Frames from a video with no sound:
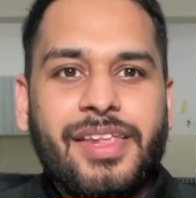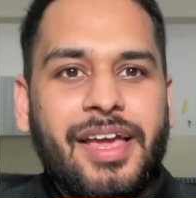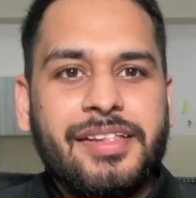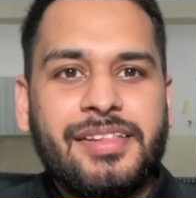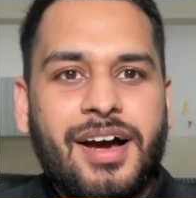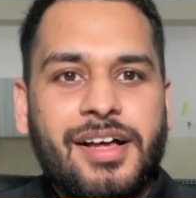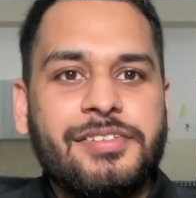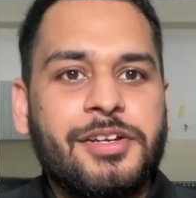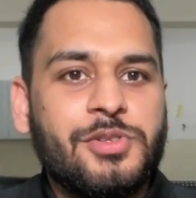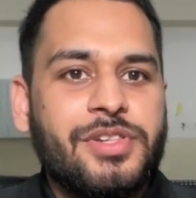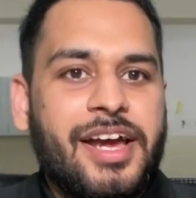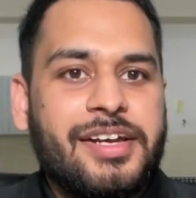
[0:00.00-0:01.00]
And the answer
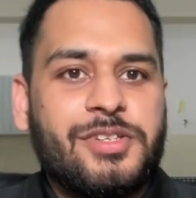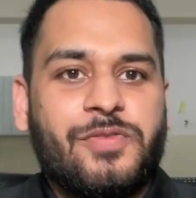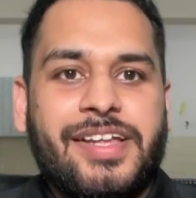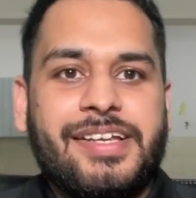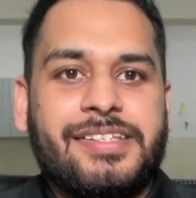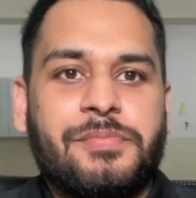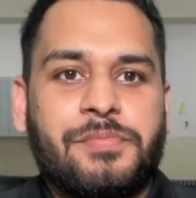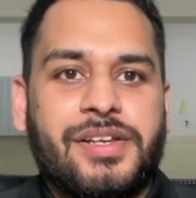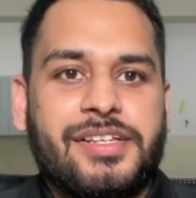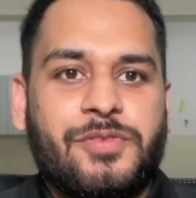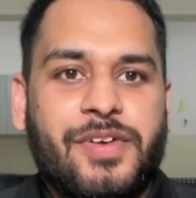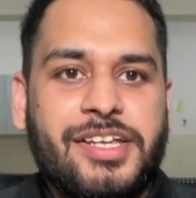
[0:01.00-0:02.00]
to that is very simple,
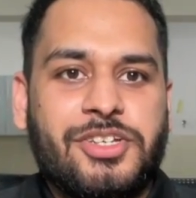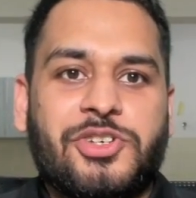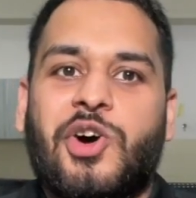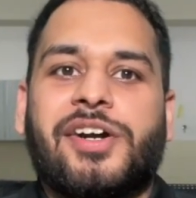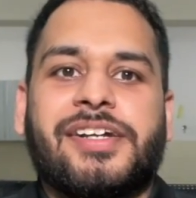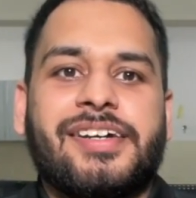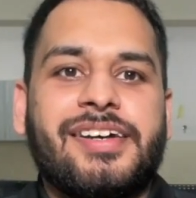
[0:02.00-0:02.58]
it's very short.